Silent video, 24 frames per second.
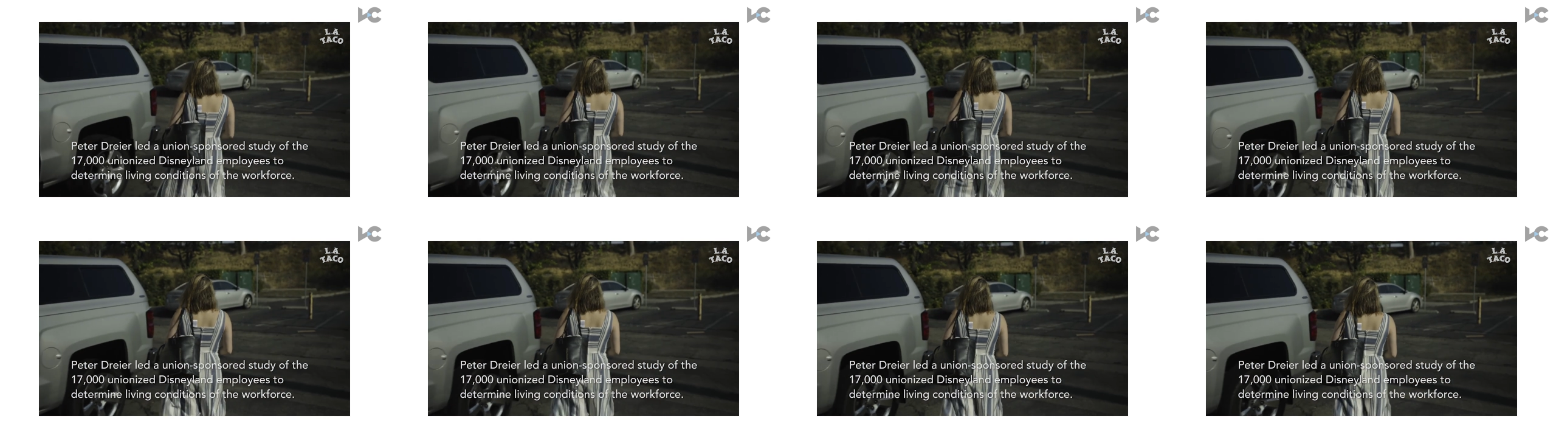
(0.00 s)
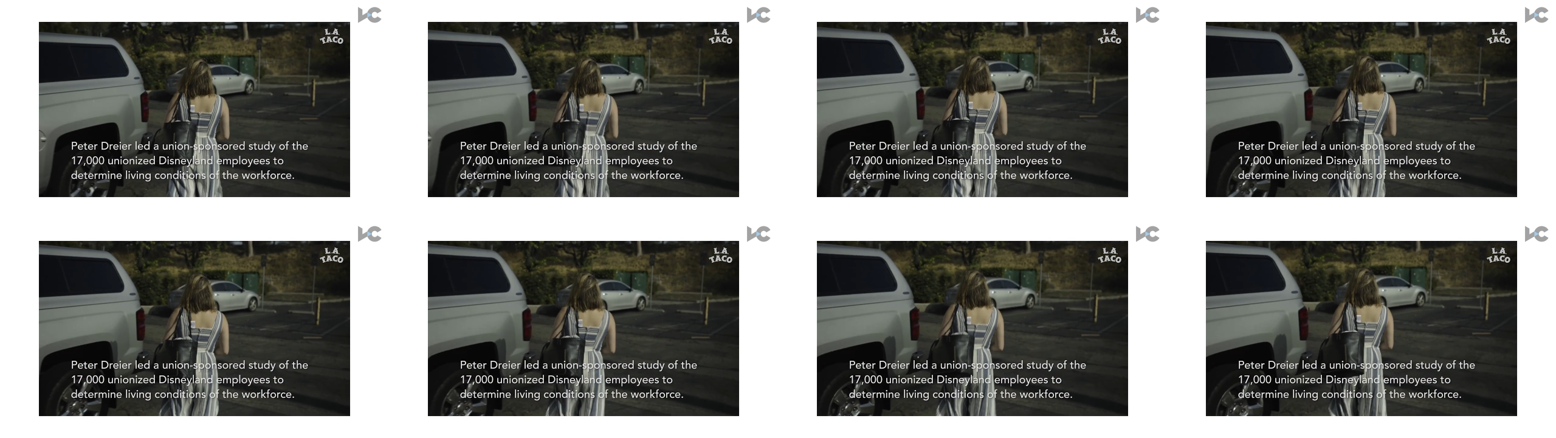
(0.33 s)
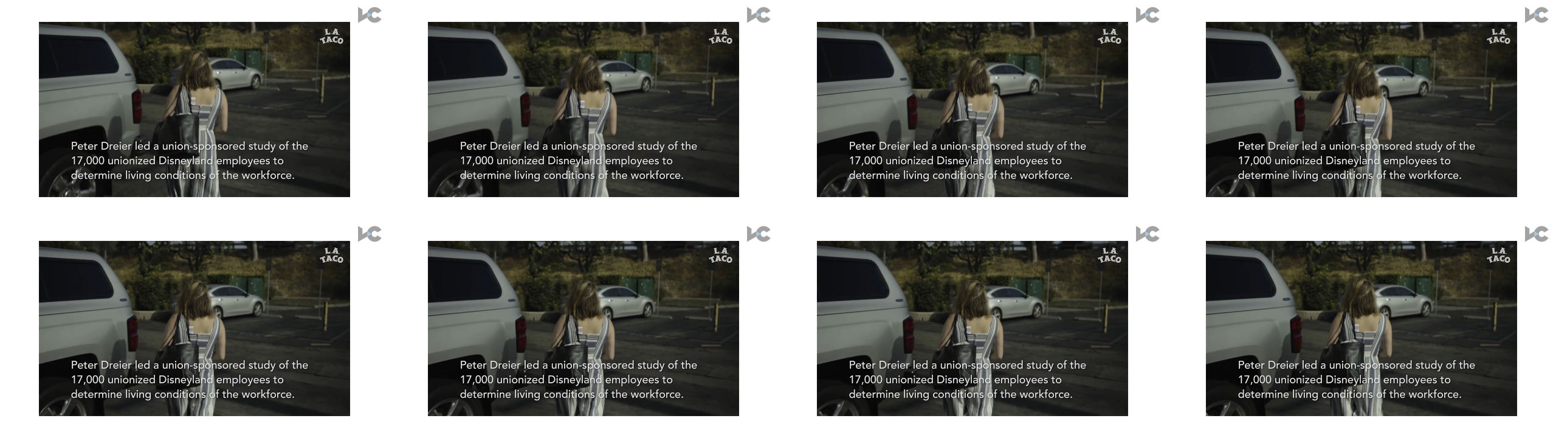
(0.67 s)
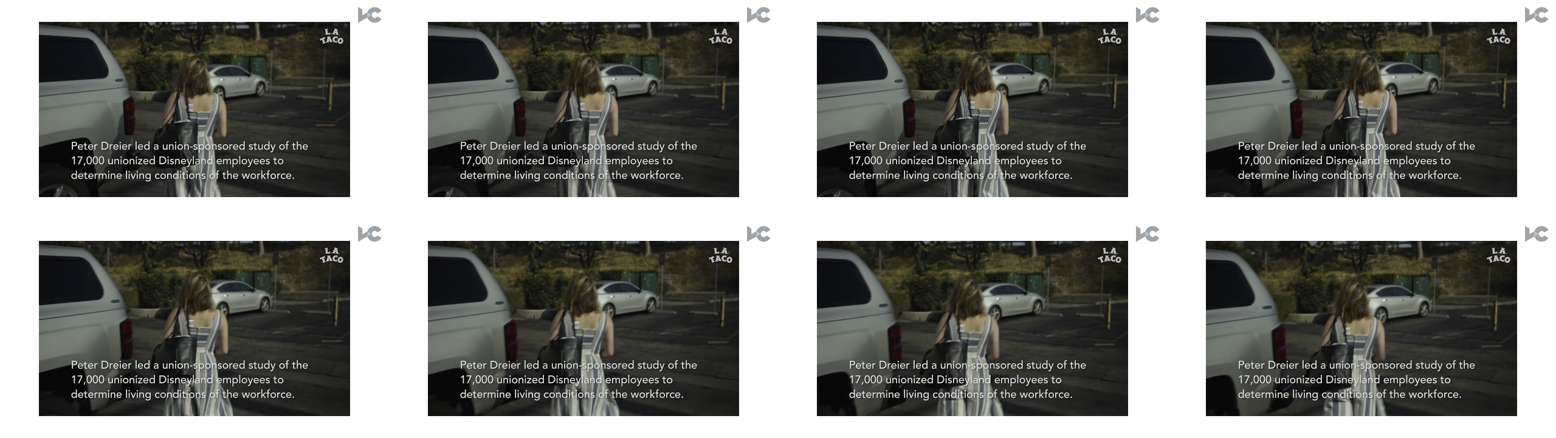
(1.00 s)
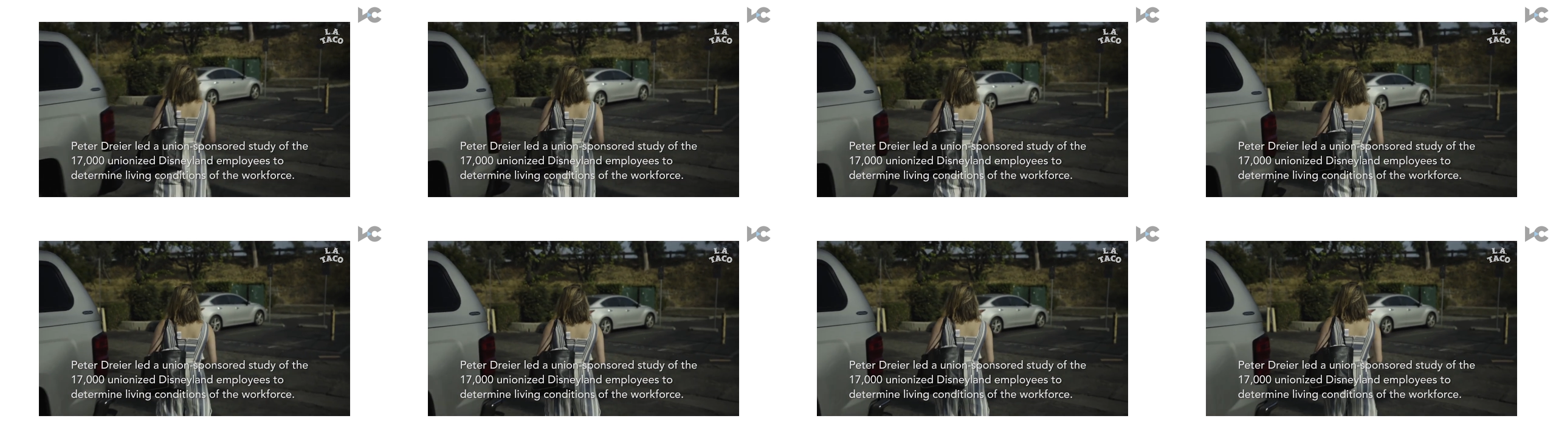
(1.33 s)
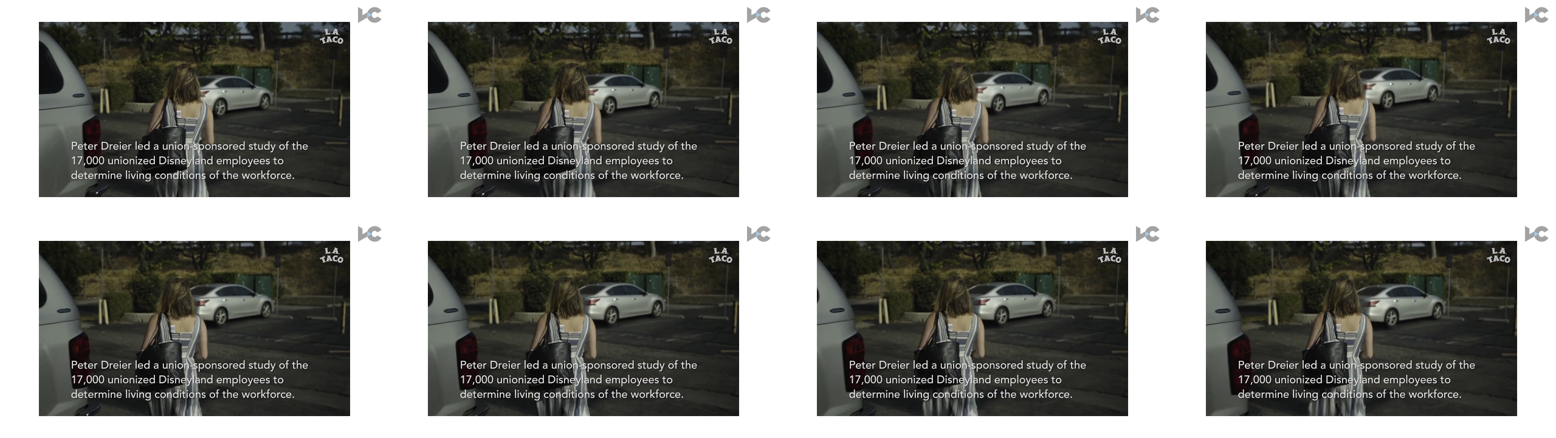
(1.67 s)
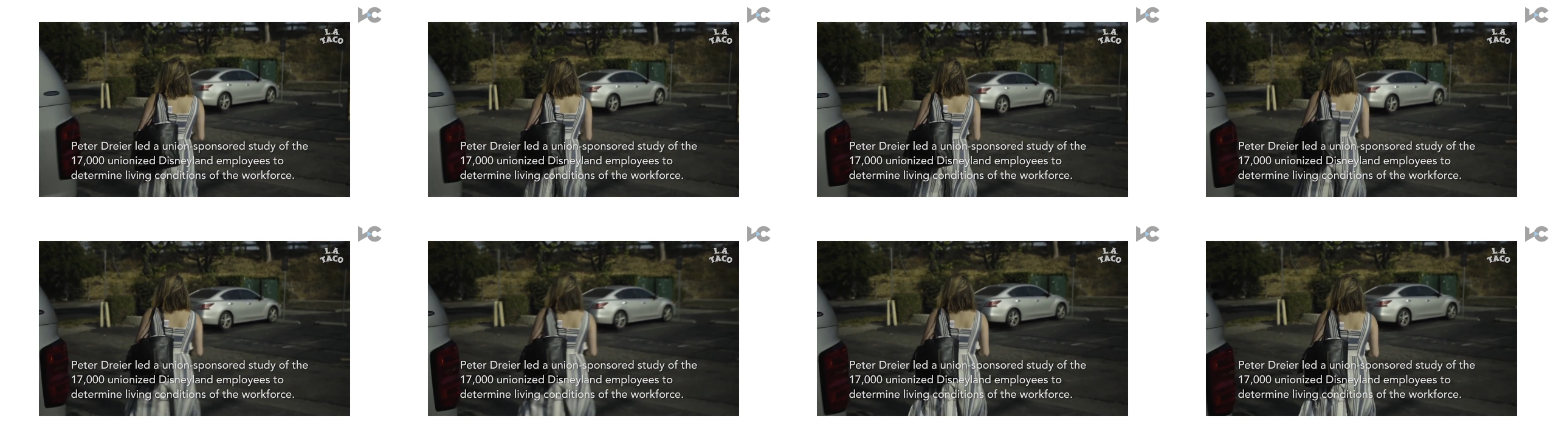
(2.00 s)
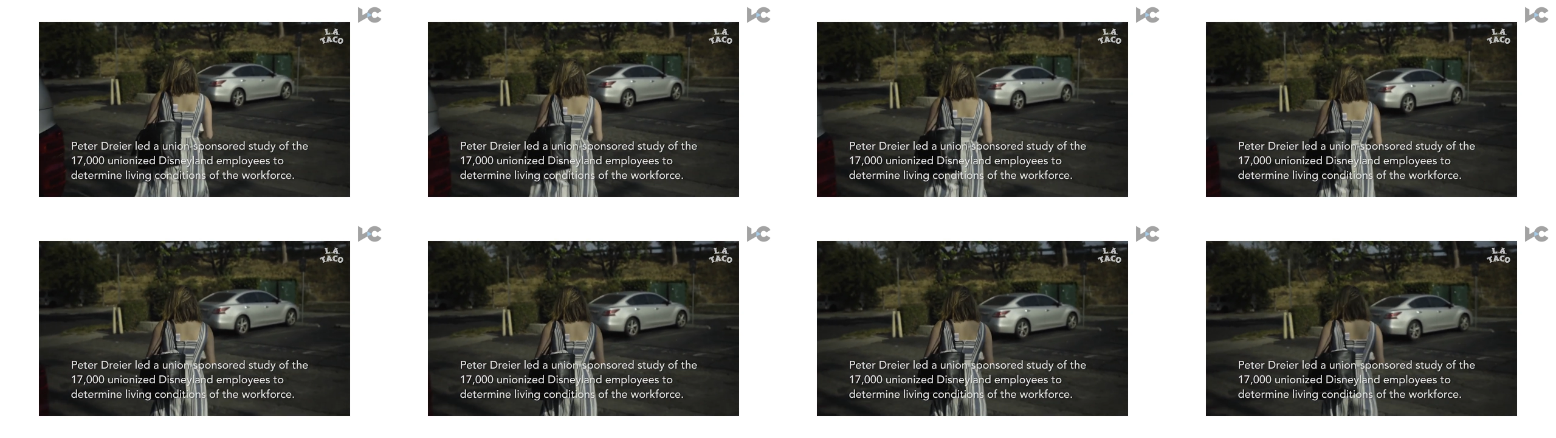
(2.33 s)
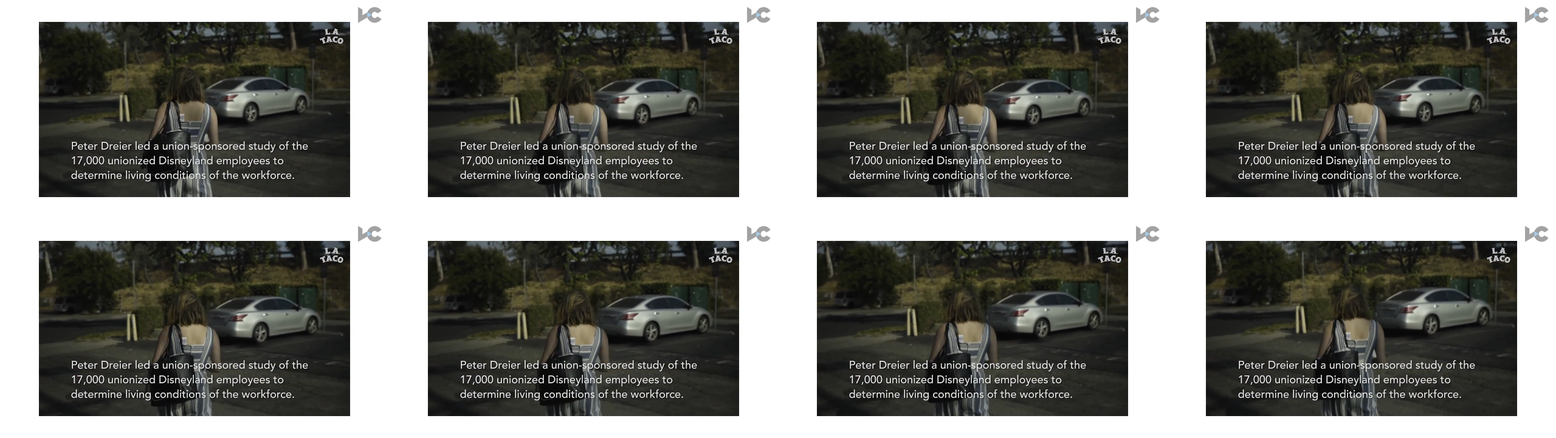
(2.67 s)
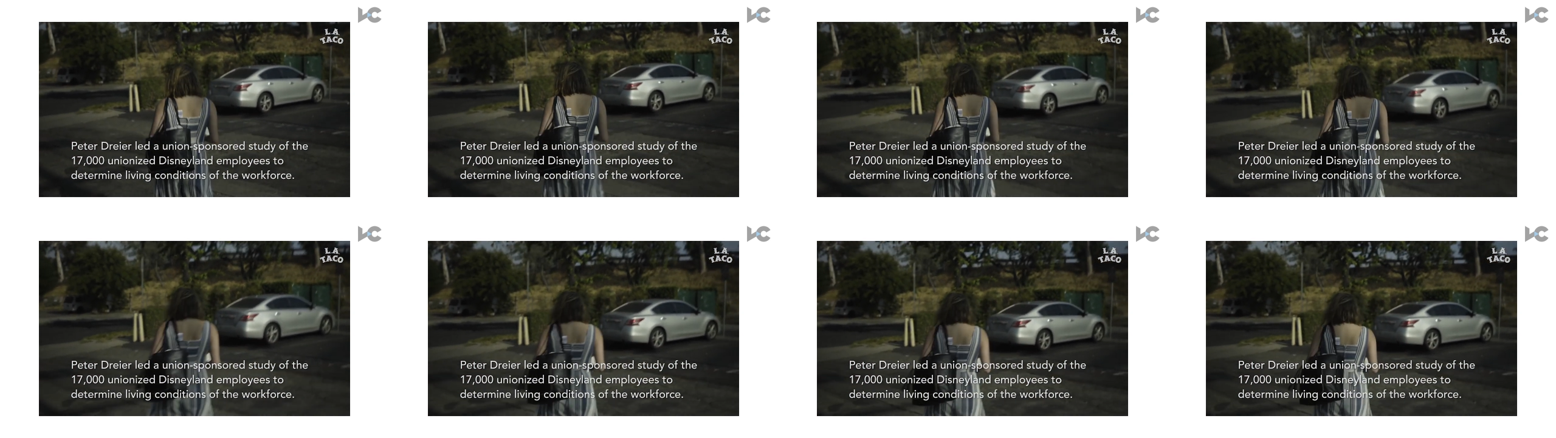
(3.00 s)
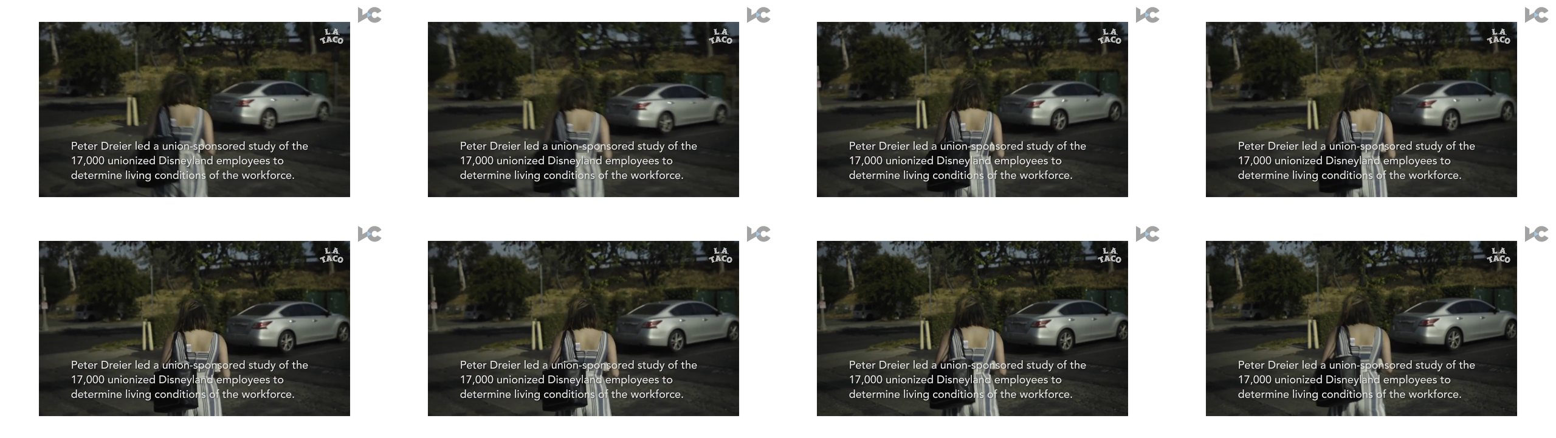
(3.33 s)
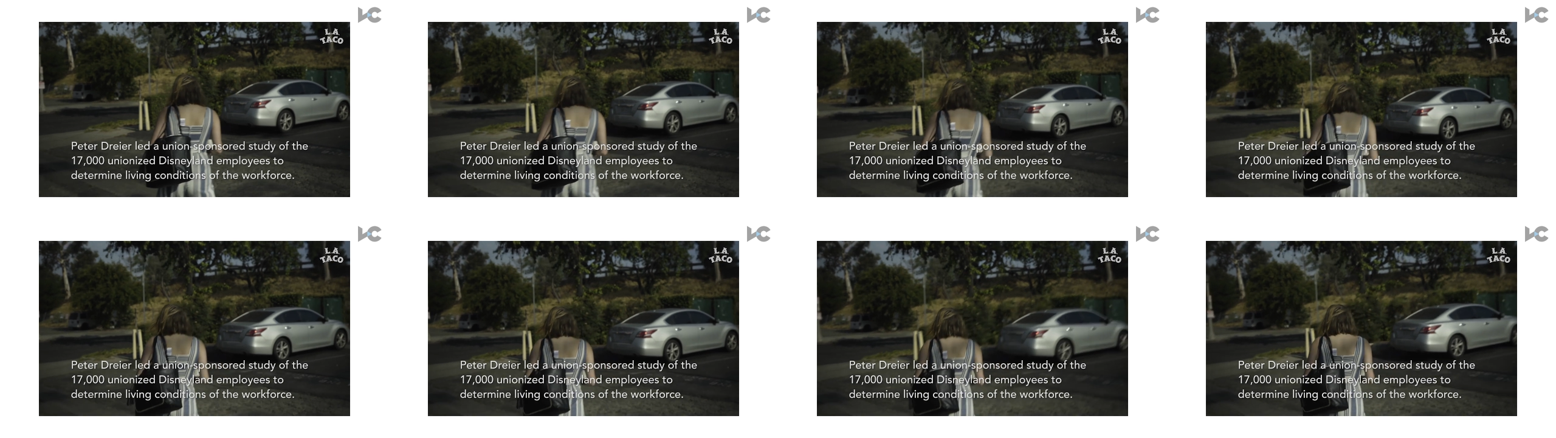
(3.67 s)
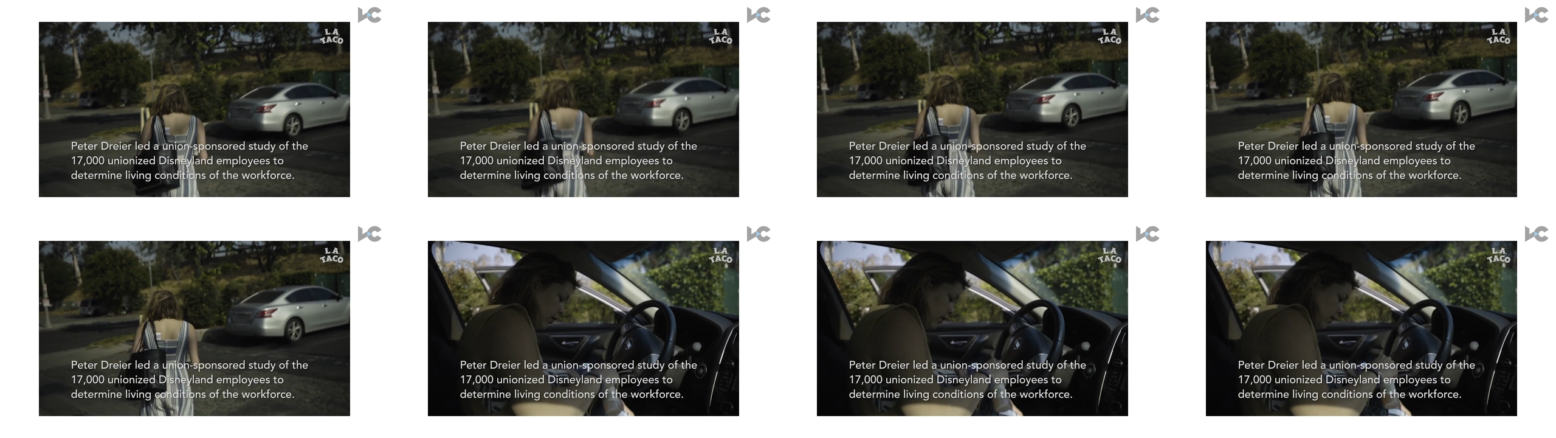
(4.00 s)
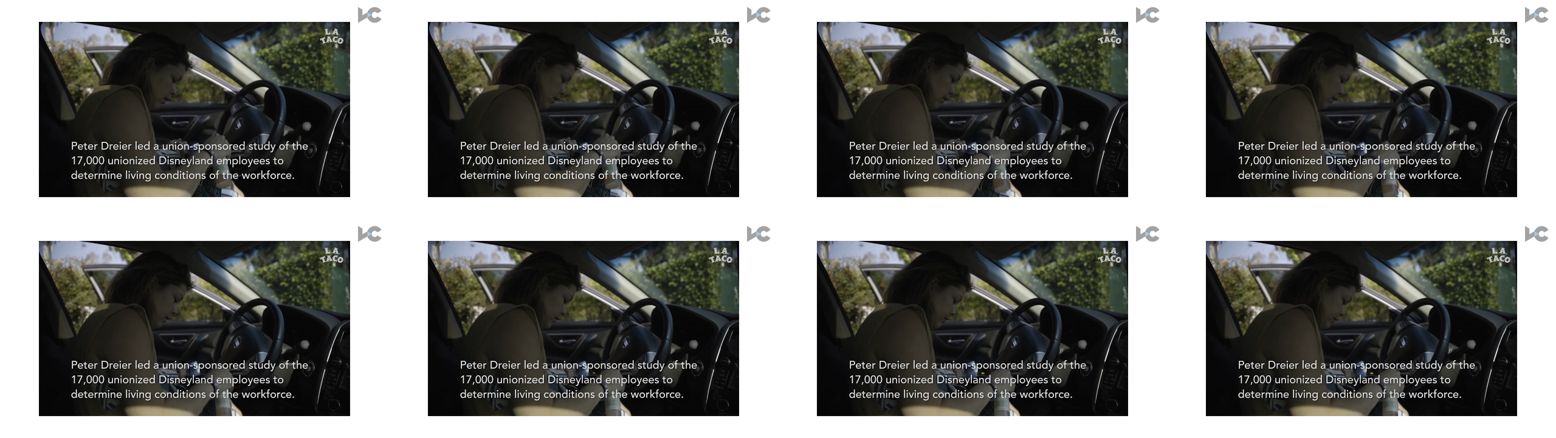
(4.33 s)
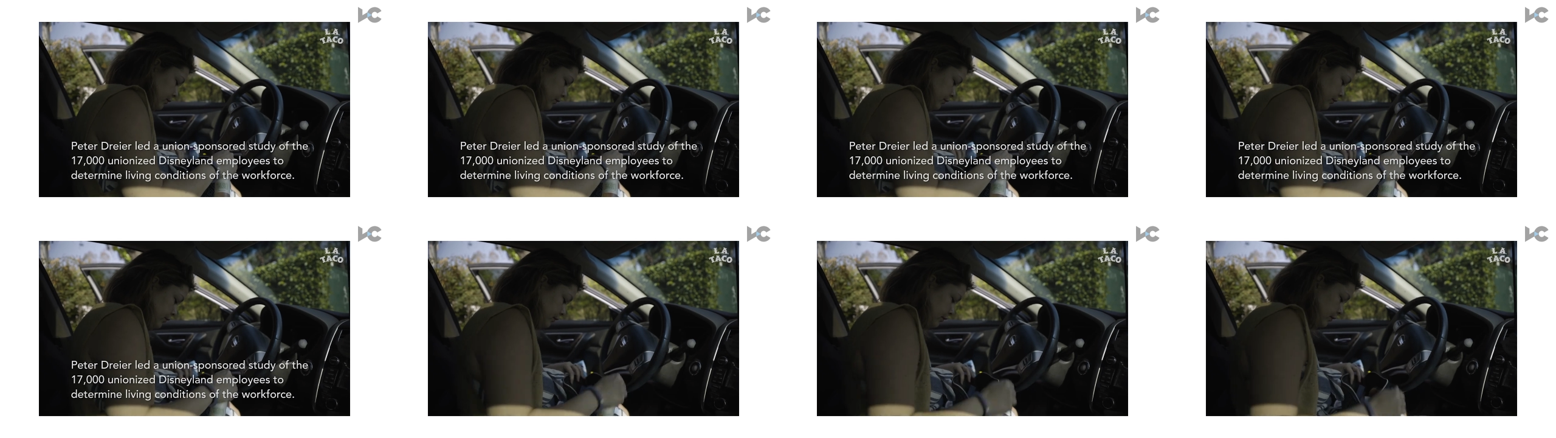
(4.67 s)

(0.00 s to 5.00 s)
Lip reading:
[unreadable: no face in view]